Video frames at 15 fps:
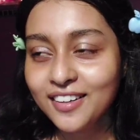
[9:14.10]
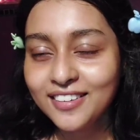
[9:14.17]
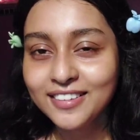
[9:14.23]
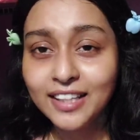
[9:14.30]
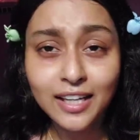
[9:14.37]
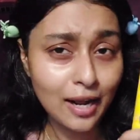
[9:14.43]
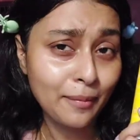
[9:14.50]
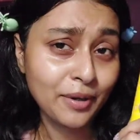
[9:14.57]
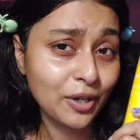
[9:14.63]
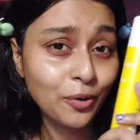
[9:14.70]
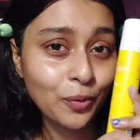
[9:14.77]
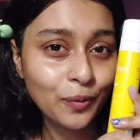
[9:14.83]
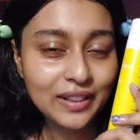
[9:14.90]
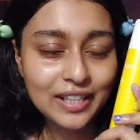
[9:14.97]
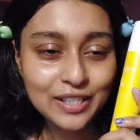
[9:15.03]
then I'm gonna go
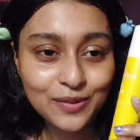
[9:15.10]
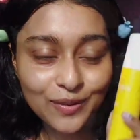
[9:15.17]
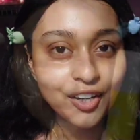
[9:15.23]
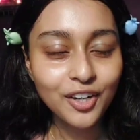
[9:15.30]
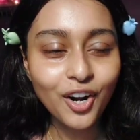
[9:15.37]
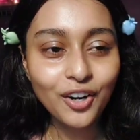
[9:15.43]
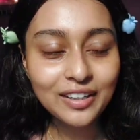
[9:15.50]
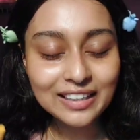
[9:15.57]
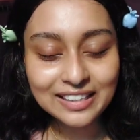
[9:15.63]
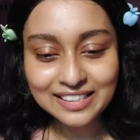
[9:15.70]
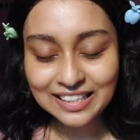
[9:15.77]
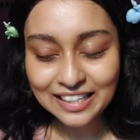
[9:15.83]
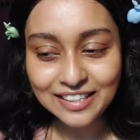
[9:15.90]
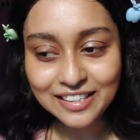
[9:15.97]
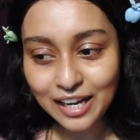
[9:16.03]
with this one. Not
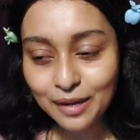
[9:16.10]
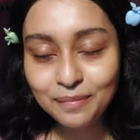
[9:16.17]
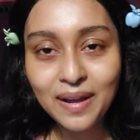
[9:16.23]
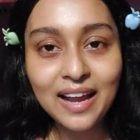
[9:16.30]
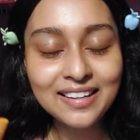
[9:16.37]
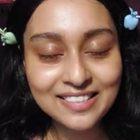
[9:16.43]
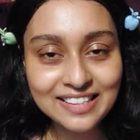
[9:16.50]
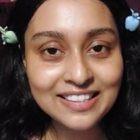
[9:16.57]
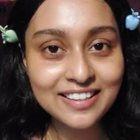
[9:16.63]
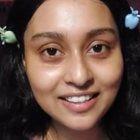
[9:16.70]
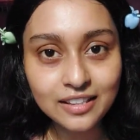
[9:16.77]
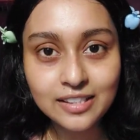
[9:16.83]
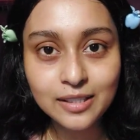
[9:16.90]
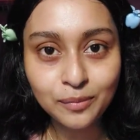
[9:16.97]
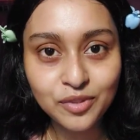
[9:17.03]
skin type and skincare
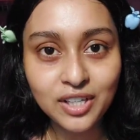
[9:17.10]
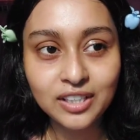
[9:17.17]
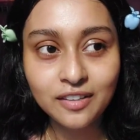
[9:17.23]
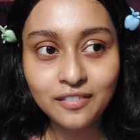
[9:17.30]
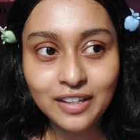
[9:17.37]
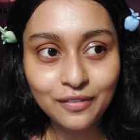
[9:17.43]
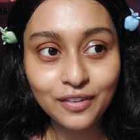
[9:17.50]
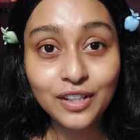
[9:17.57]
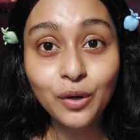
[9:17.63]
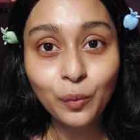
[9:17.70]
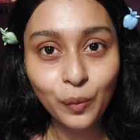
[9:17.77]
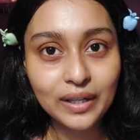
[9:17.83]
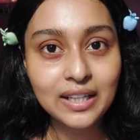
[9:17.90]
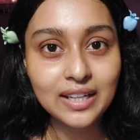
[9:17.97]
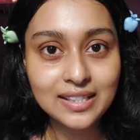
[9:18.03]
is subjective, even the
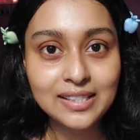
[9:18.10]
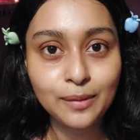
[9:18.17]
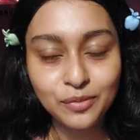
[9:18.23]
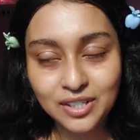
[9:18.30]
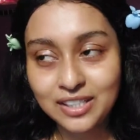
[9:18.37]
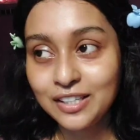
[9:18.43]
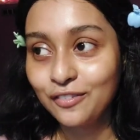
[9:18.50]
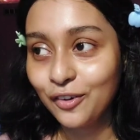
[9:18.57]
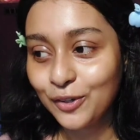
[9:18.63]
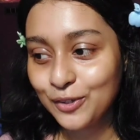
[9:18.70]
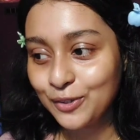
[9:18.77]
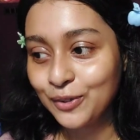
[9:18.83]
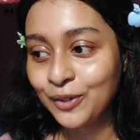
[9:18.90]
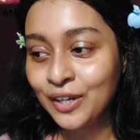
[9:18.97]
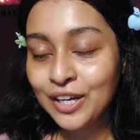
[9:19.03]
weather is subjective
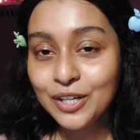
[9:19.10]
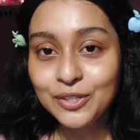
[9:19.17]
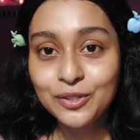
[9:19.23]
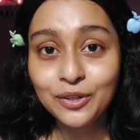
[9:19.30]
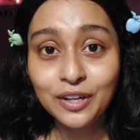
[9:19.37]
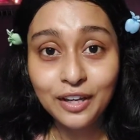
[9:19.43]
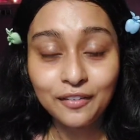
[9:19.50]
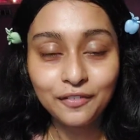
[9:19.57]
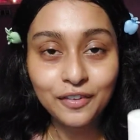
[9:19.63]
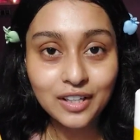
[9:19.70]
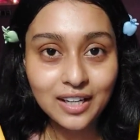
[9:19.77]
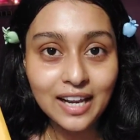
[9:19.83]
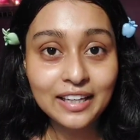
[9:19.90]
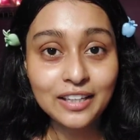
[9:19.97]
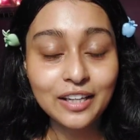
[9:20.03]
also. So if
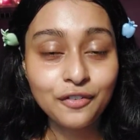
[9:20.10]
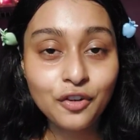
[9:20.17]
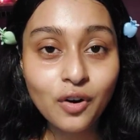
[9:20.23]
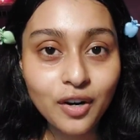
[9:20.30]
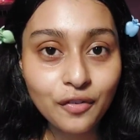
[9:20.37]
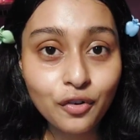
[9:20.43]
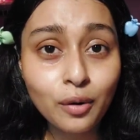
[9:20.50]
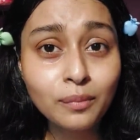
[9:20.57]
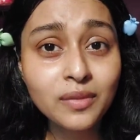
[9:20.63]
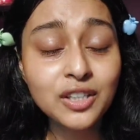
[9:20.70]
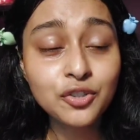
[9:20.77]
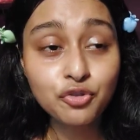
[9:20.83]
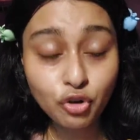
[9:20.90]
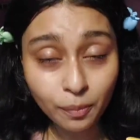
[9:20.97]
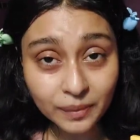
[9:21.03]
like if you are from a
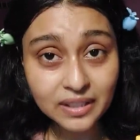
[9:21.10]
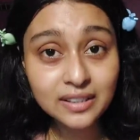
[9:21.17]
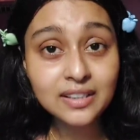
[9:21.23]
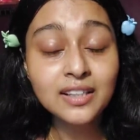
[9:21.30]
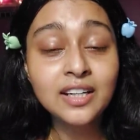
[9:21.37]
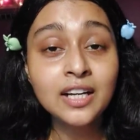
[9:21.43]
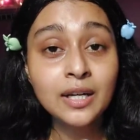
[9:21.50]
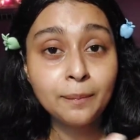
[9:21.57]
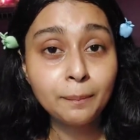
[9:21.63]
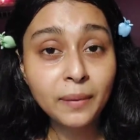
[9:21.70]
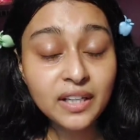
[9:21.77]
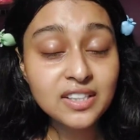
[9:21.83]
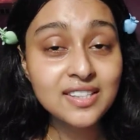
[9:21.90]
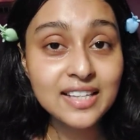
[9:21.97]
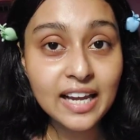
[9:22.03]
tropical
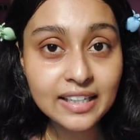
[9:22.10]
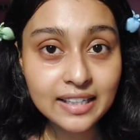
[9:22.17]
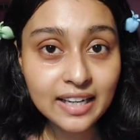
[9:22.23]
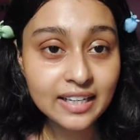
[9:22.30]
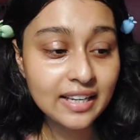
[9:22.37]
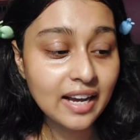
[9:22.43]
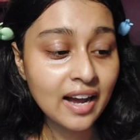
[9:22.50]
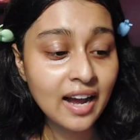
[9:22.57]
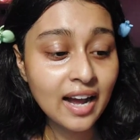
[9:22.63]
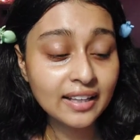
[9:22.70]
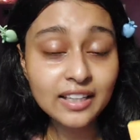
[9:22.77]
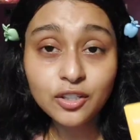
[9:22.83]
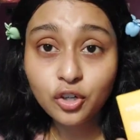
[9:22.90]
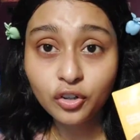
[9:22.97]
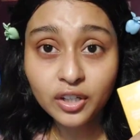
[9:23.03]
beachside area, I
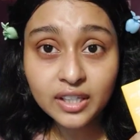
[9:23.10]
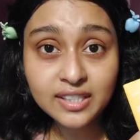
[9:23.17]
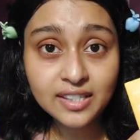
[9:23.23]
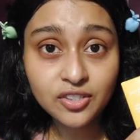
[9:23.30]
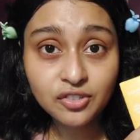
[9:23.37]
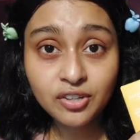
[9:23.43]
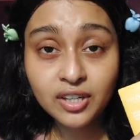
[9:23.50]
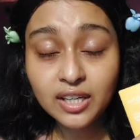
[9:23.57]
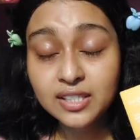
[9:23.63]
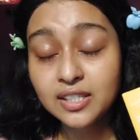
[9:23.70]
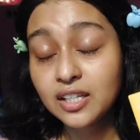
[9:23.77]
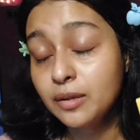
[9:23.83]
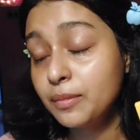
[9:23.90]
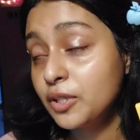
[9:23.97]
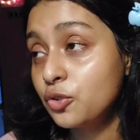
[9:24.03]
think Dot and Key sunscreen is
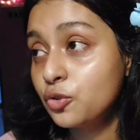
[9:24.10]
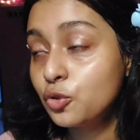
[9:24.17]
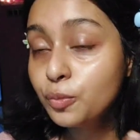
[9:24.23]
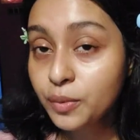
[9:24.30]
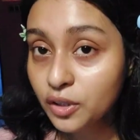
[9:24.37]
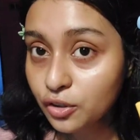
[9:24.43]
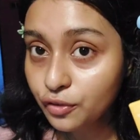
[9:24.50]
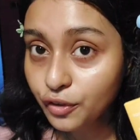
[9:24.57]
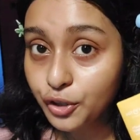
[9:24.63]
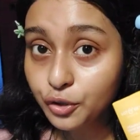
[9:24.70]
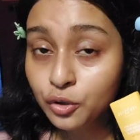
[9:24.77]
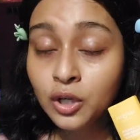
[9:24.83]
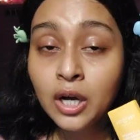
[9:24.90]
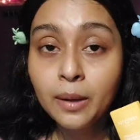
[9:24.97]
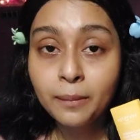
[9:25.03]
gonna be super good for
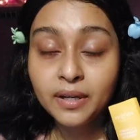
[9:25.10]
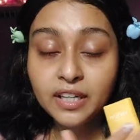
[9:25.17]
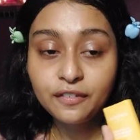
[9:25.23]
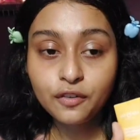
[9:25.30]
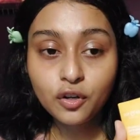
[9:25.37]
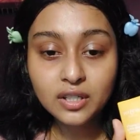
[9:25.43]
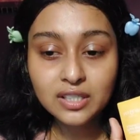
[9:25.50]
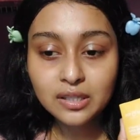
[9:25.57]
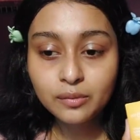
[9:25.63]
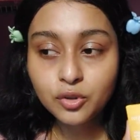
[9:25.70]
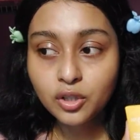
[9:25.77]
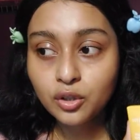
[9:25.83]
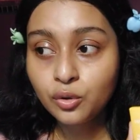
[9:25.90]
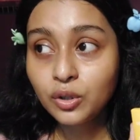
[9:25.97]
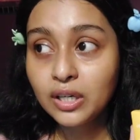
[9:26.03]
you. But if you're
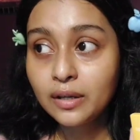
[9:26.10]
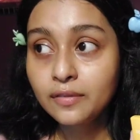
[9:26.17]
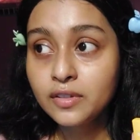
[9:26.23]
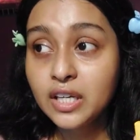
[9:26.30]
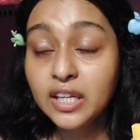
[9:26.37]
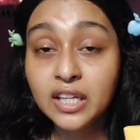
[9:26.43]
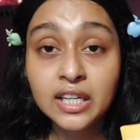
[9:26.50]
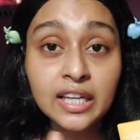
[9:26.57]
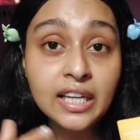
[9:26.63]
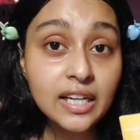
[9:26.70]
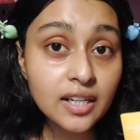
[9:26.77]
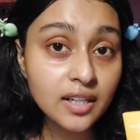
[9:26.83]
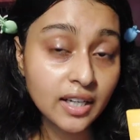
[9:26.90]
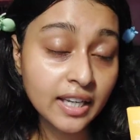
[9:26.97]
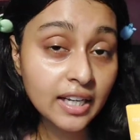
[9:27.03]
someone who lives in
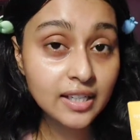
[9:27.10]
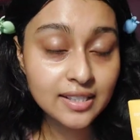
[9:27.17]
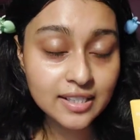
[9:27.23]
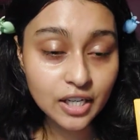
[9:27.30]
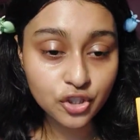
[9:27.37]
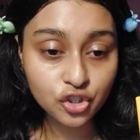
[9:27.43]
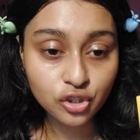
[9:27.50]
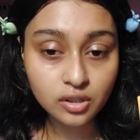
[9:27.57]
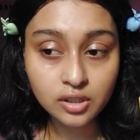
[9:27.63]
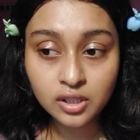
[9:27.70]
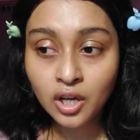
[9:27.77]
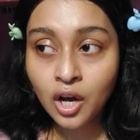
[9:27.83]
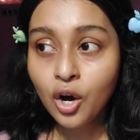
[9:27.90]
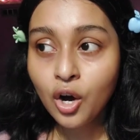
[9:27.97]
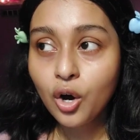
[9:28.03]
hill hill stations,
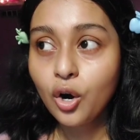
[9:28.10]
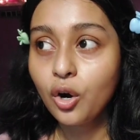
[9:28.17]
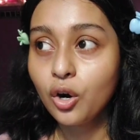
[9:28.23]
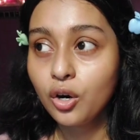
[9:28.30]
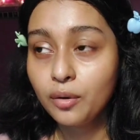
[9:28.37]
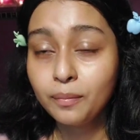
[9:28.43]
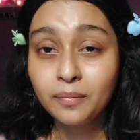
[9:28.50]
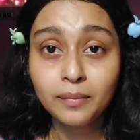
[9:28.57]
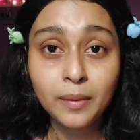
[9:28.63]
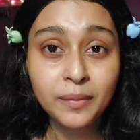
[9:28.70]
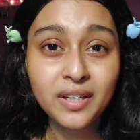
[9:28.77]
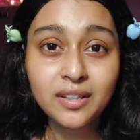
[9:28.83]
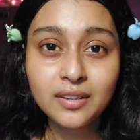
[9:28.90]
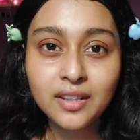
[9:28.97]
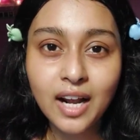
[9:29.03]
or
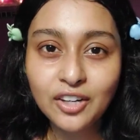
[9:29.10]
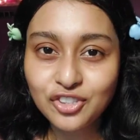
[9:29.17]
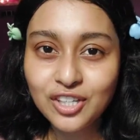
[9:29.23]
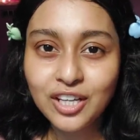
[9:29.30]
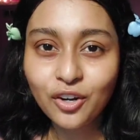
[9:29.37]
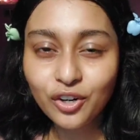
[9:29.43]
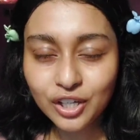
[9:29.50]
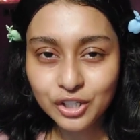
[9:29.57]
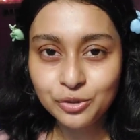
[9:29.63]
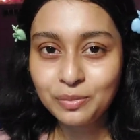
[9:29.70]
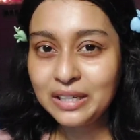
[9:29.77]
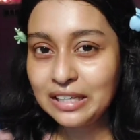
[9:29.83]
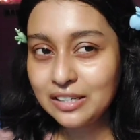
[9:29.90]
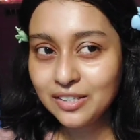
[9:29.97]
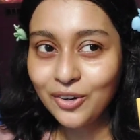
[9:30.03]
maybe in Darjeeling or
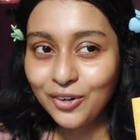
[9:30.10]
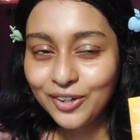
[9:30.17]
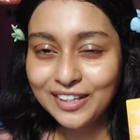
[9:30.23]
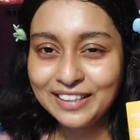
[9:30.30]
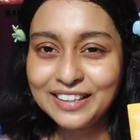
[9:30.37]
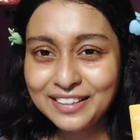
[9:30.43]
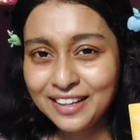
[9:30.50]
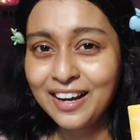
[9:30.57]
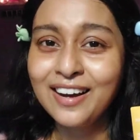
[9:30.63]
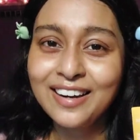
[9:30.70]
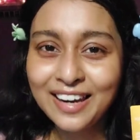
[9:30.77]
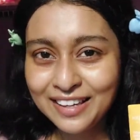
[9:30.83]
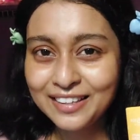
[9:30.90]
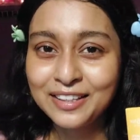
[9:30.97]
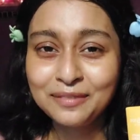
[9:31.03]
Kashmir, or yeah,
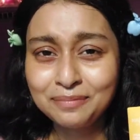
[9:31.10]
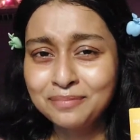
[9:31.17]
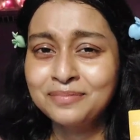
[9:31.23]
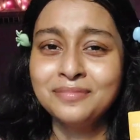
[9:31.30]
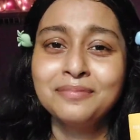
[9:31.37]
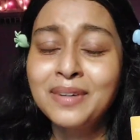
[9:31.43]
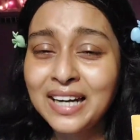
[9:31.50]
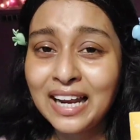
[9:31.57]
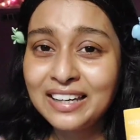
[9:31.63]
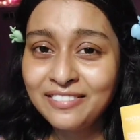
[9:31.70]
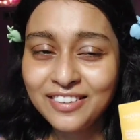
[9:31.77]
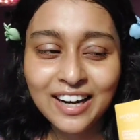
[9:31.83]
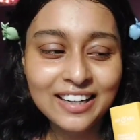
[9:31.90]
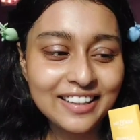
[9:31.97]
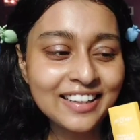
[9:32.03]
like Manali
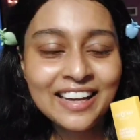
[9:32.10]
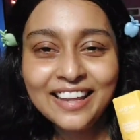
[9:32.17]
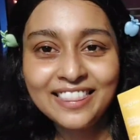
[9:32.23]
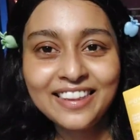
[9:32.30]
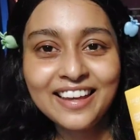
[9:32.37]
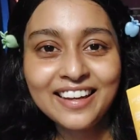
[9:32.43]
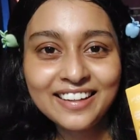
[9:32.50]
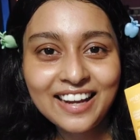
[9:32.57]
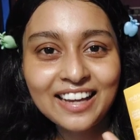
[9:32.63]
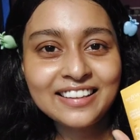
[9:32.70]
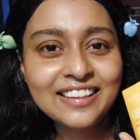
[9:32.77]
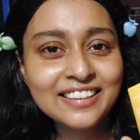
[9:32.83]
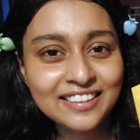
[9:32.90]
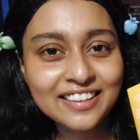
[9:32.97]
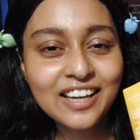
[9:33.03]
Fanali, then I
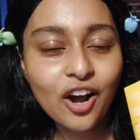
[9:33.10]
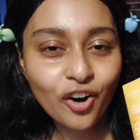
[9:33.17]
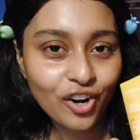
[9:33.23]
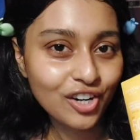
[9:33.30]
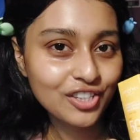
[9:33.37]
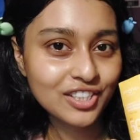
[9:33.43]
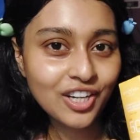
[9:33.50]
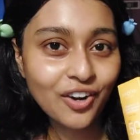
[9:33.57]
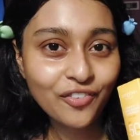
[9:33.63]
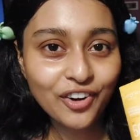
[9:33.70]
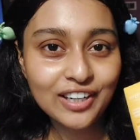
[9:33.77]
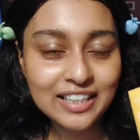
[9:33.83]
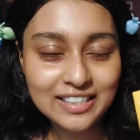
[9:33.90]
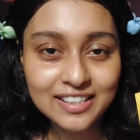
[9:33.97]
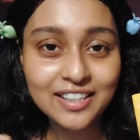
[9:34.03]
think the Aqualogica
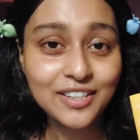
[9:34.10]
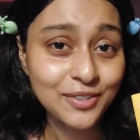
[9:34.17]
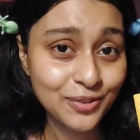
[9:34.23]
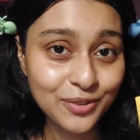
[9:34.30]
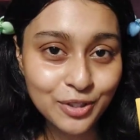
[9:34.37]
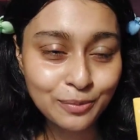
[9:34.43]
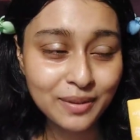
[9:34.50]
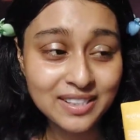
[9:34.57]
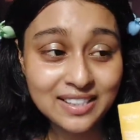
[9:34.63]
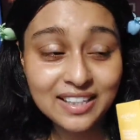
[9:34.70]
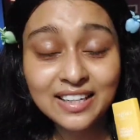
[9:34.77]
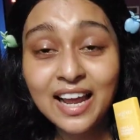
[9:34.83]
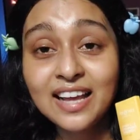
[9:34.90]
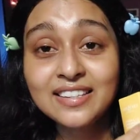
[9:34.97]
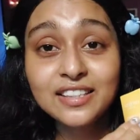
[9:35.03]
one is gonna suit you, because it
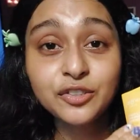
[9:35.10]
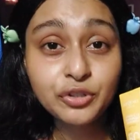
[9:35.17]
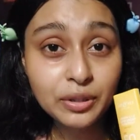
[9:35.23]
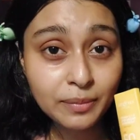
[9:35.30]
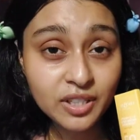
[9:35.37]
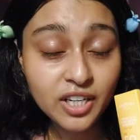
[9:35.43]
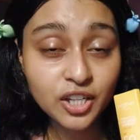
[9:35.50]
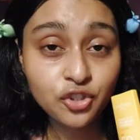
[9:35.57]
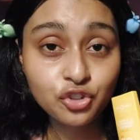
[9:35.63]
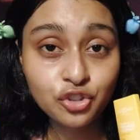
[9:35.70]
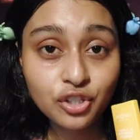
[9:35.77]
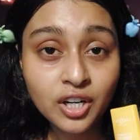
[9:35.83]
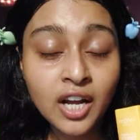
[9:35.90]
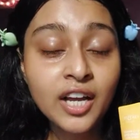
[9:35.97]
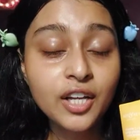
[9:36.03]
has the creamy
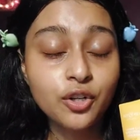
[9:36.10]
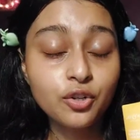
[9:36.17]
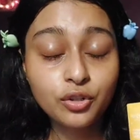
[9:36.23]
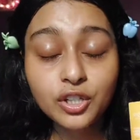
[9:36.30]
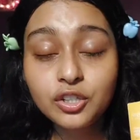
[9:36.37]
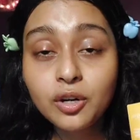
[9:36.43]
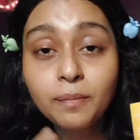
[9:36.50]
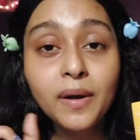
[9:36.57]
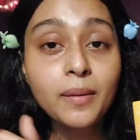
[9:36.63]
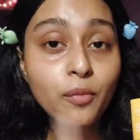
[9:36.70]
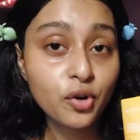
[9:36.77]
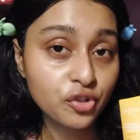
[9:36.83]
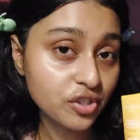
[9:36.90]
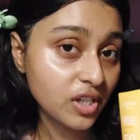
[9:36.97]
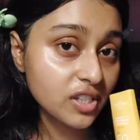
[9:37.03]
texture. You don't need to apply
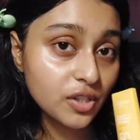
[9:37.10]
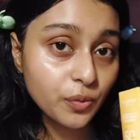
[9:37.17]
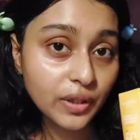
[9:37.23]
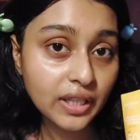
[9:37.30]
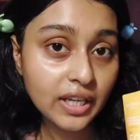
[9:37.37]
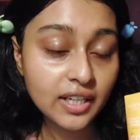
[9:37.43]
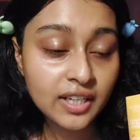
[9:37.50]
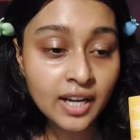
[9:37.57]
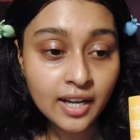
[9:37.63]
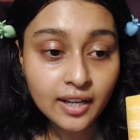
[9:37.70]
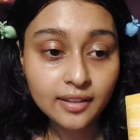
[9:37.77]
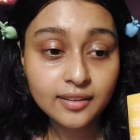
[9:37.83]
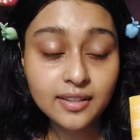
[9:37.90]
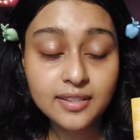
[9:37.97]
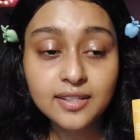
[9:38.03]
moisturizer with it.
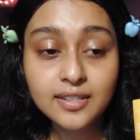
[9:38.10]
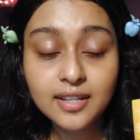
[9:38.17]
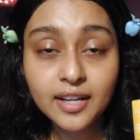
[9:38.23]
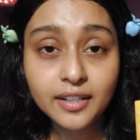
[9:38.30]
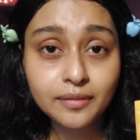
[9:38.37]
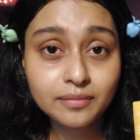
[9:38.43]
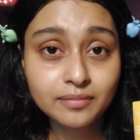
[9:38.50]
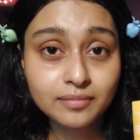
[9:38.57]
This is like